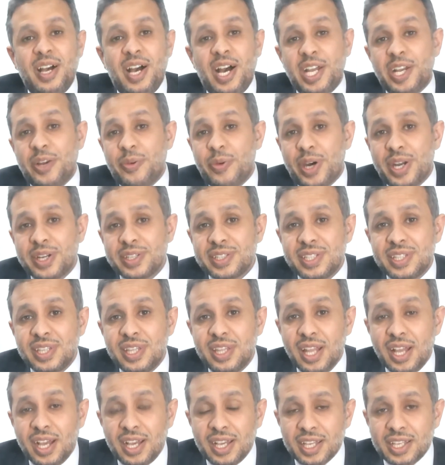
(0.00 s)
An
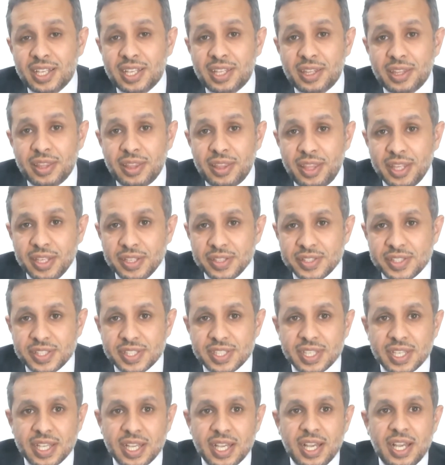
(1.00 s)
award like
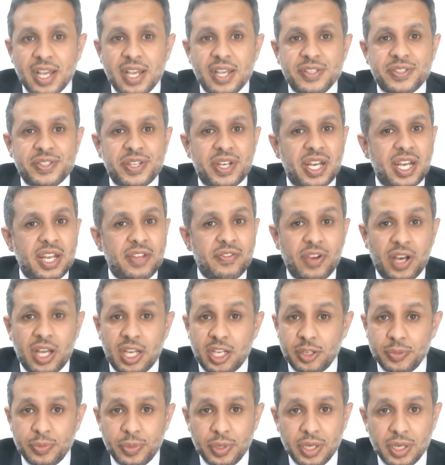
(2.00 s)
this is really
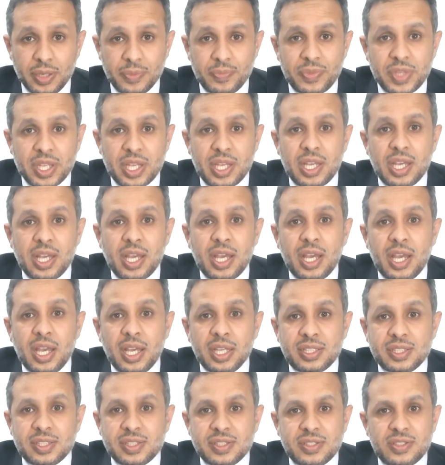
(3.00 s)
valuable.
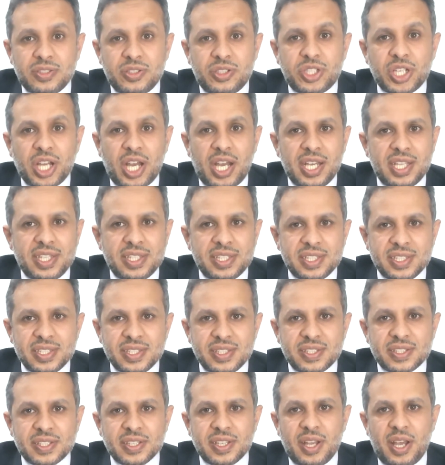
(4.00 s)
It
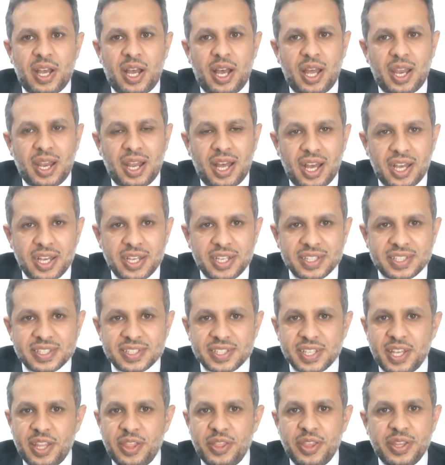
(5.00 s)
shines a
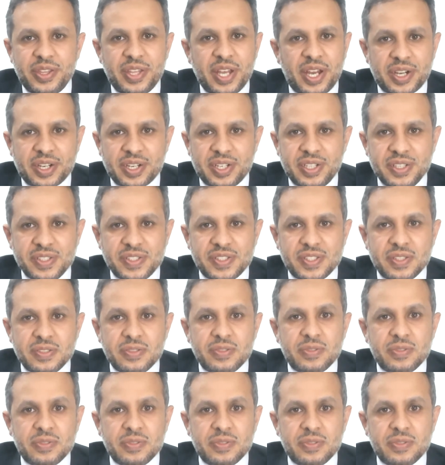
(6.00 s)
light in the darkness.